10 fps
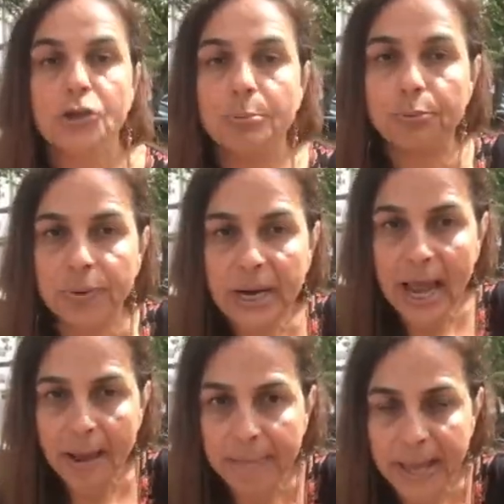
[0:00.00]
to bring
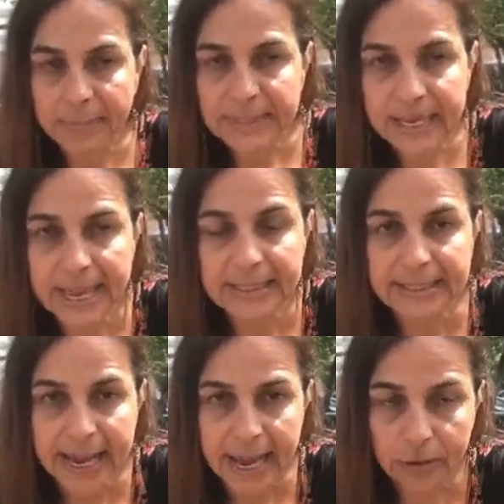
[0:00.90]
our baby's head
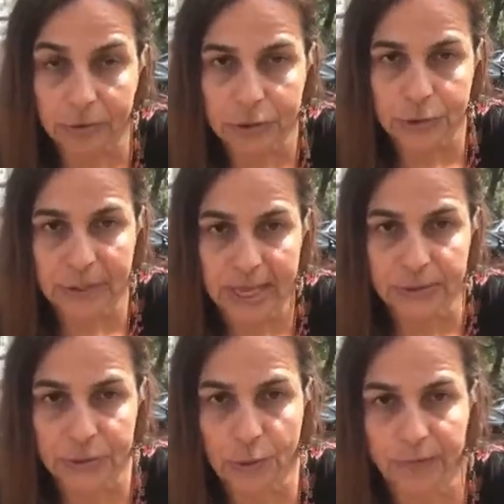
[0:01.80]
down onto
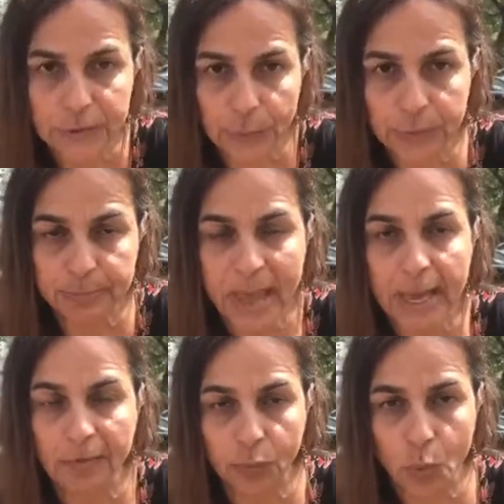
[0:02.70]
that cervix or
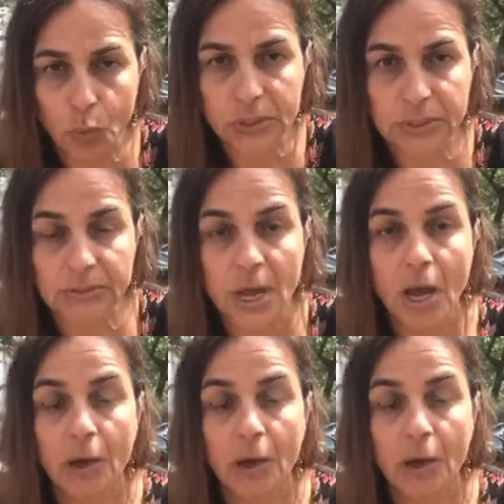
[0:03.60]
bag of waters?